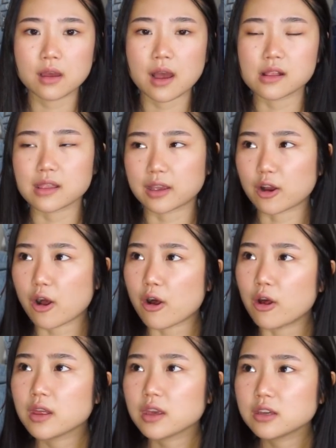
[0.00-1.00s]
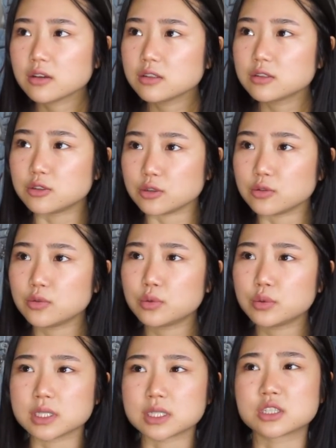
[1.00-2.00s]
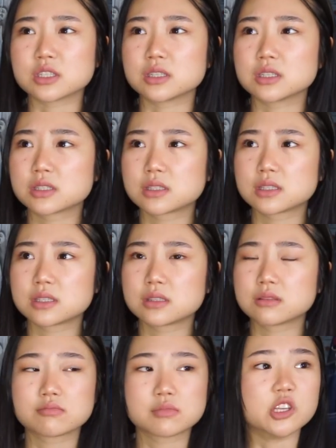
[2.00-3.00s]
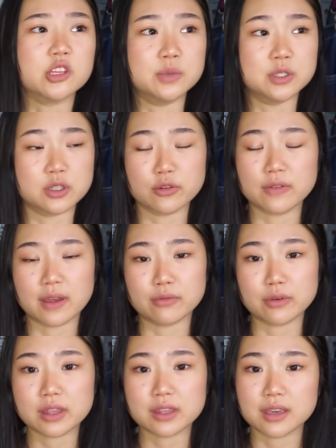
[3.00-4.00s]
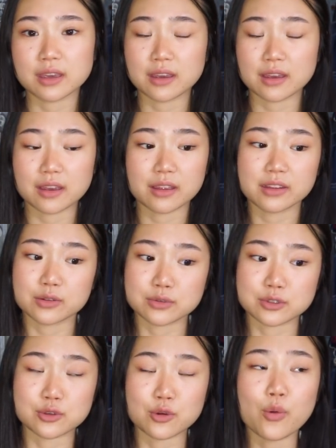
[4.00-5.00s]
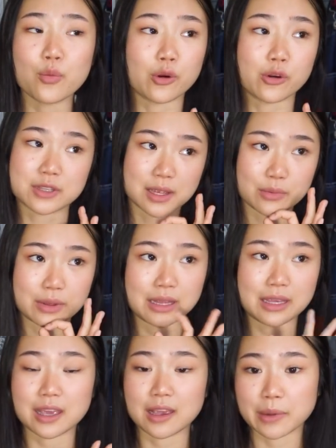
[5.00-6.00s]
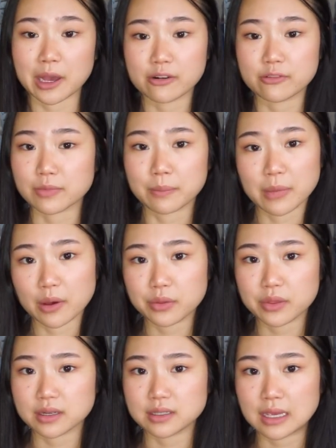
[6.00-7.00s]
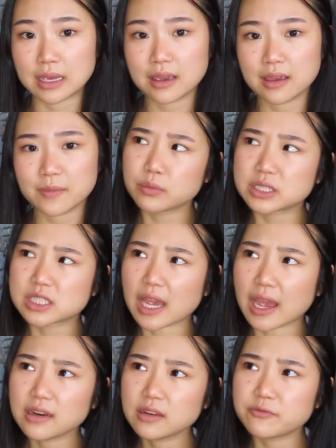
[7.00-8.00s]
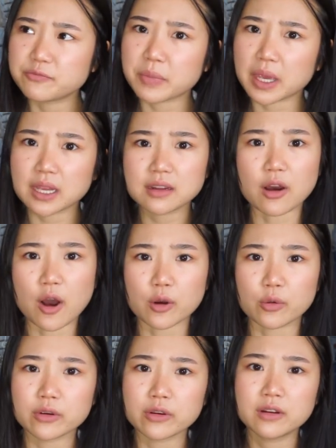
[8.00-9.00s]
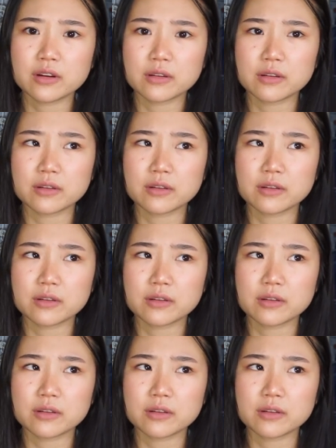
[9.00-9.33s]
Like, all I could do is just observe everything. There was no words that really came out of my mouth that day, which kind of made it awkward.